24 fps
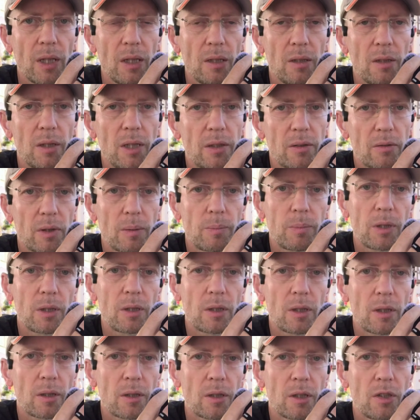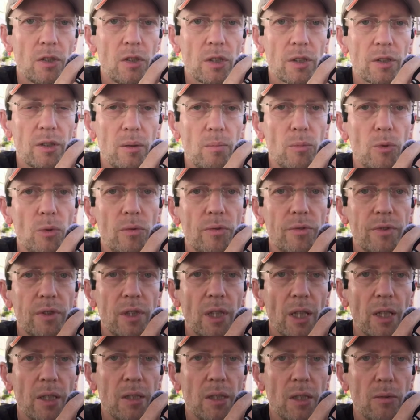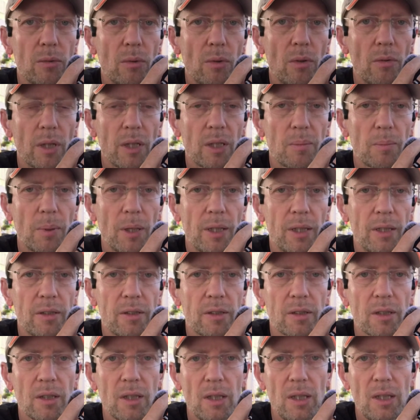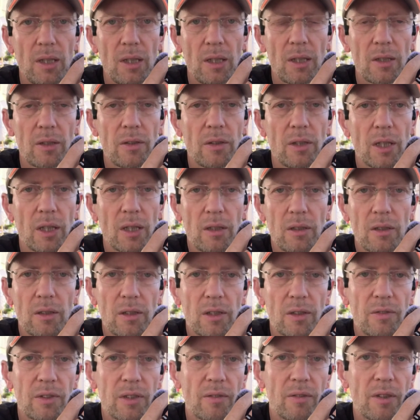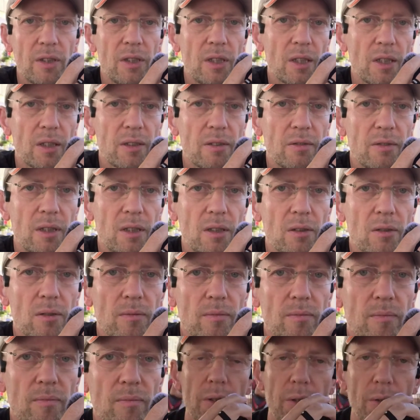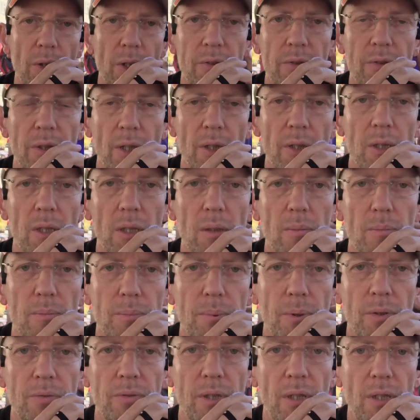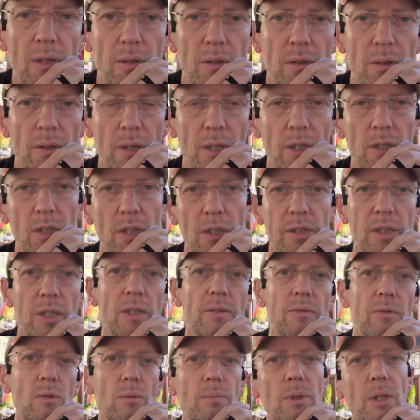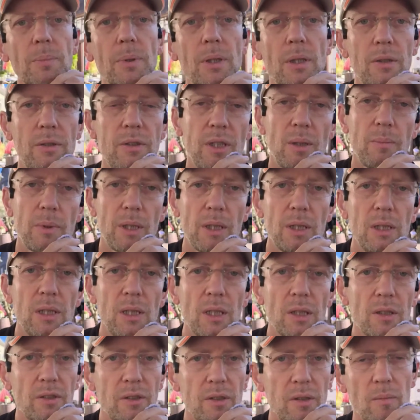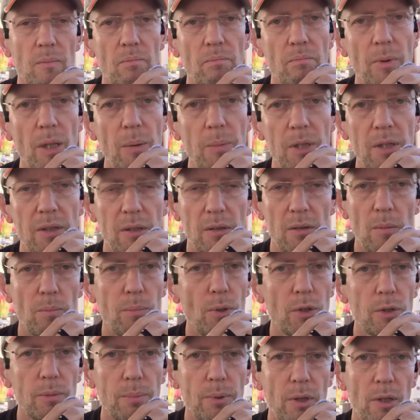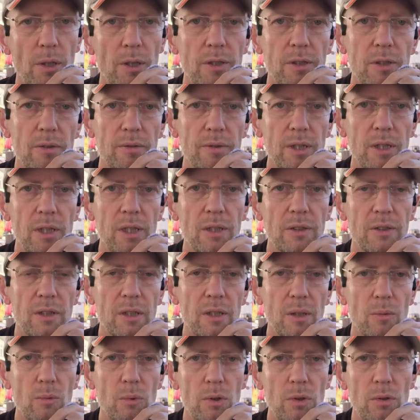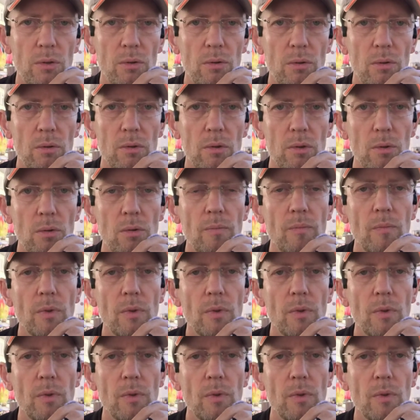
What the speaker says: Descript, and I can just move the idea to the right place. And in the end, it gives a very nice video. So that's really perfect. I just have to prepare some ideas, maybe a bullet point list of ideas that I want to do.